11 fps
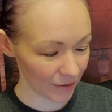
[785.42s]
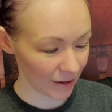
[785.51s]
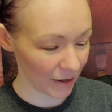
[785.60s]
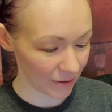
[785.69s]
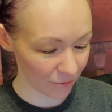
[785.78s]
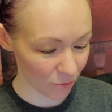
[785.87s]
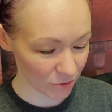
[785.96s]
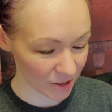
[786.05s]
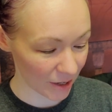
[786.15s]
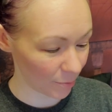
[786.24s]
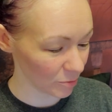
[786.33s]
And of course
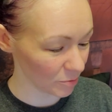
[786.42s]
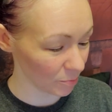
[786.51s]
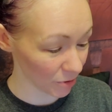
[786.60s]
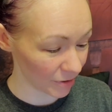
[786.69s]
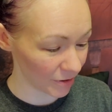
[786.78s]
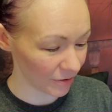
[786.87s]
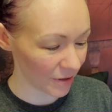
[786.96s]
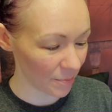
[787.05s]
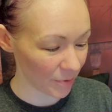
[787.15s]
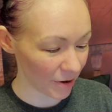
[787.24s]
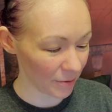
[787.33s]
the camera was blurry during
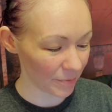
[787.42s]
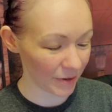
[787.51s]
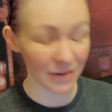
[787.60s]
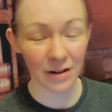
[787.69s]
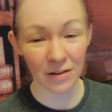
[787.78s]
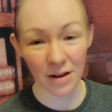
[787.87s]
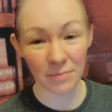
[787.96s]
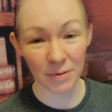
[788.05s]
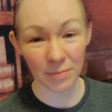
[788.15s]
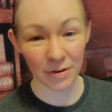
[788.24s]
that part, but a lot of people